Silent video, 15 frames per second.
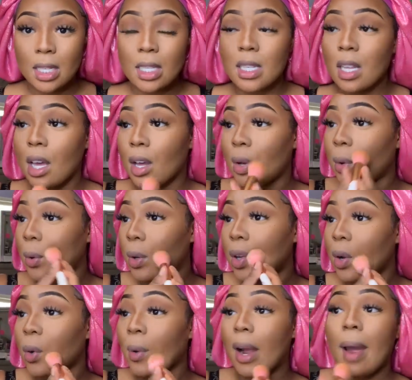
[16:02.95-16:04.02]
so,
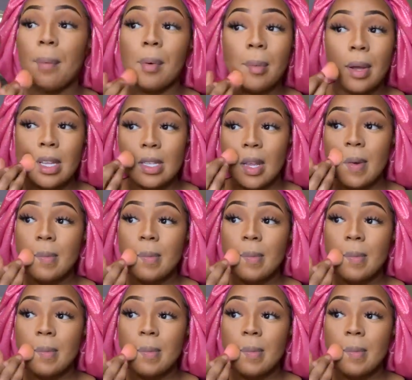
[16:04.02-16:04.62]
or where I put my setting